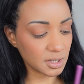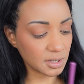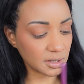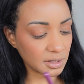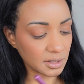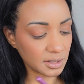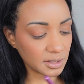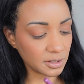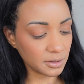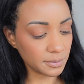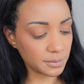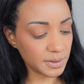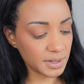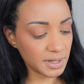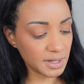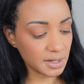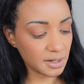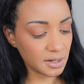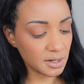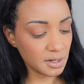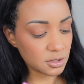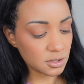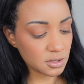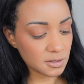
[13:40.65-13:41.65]
a little
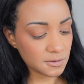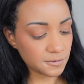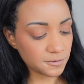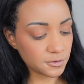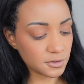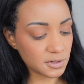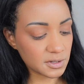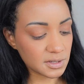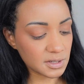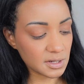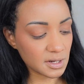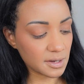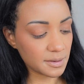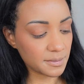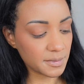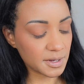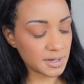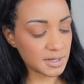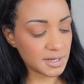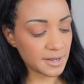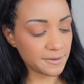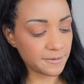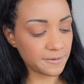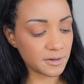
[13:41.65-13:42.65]
bit, just for some
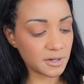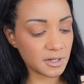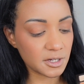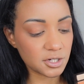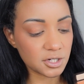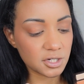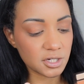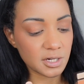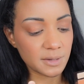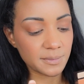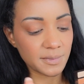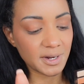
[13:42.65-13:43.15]
definition.